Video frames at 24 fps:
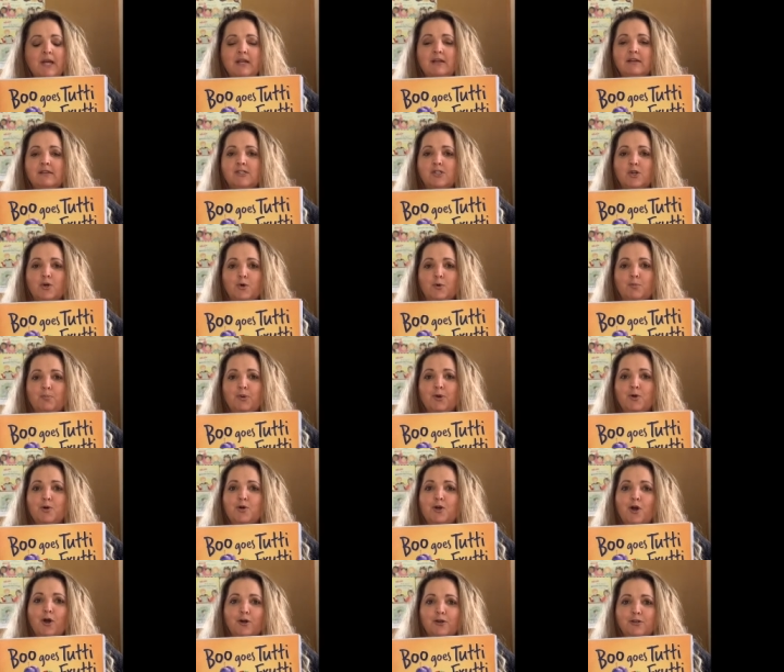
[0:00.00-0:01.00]
It's called
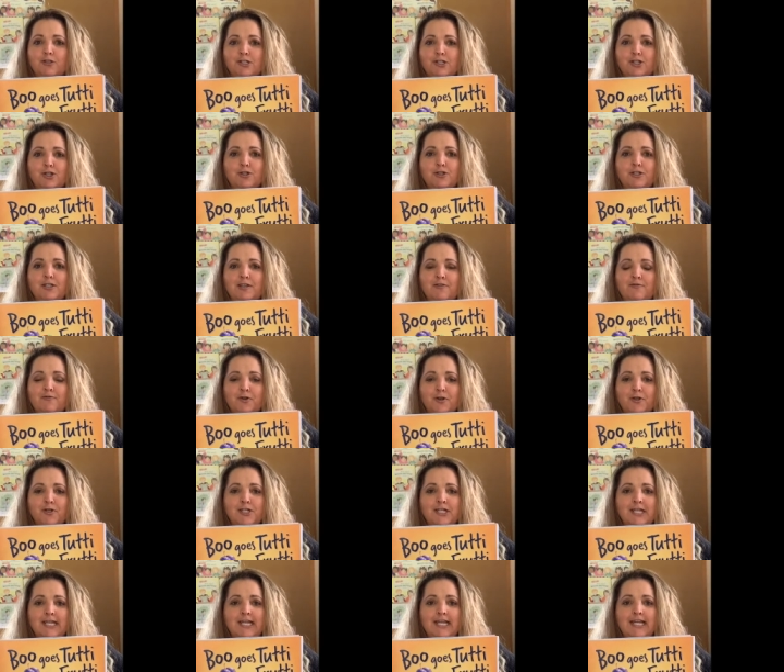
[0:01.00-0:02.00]
Boo Goes Tutti
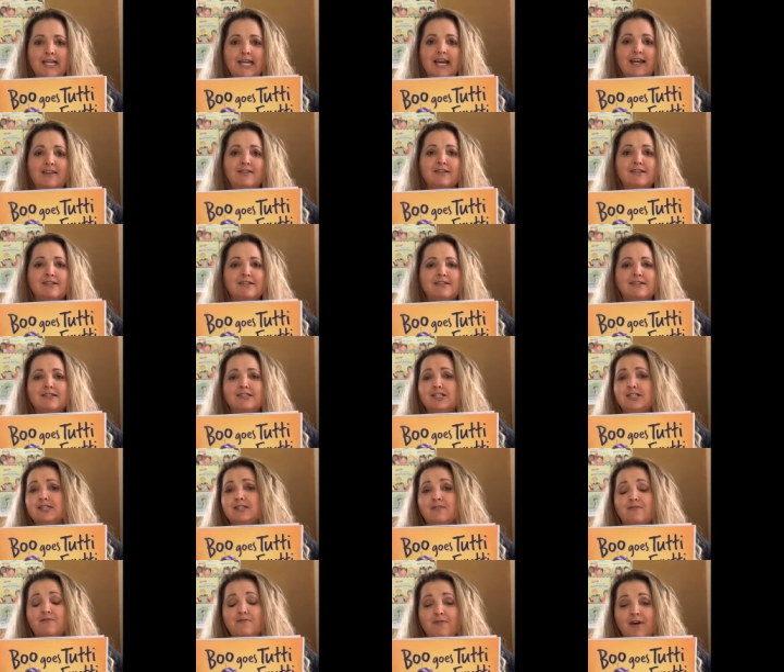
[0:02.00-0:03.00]
Frutti, and this is
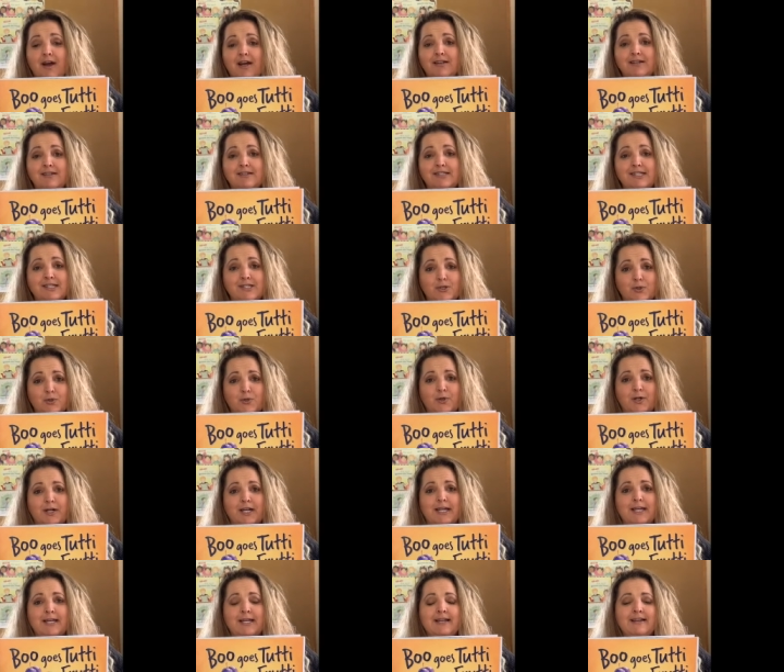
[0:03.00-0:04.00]
just a fun
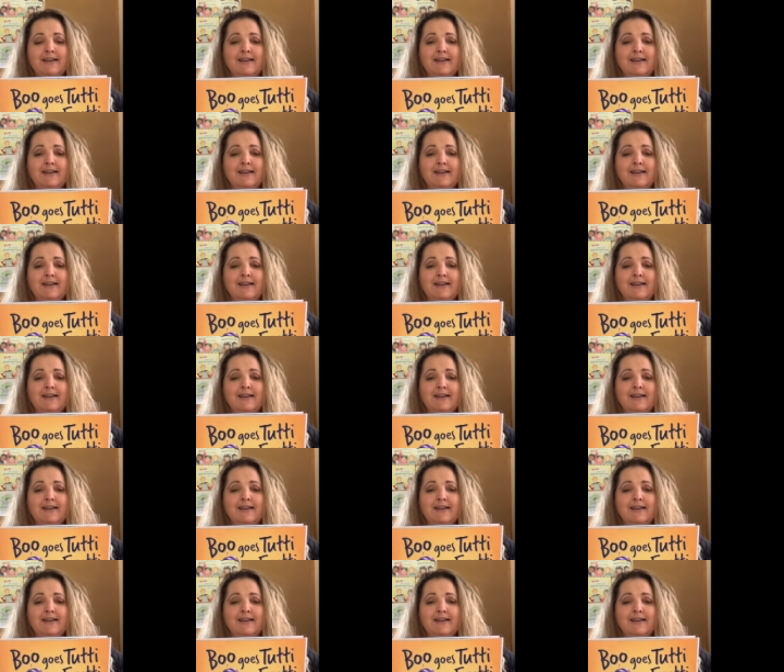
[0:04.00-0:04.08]
story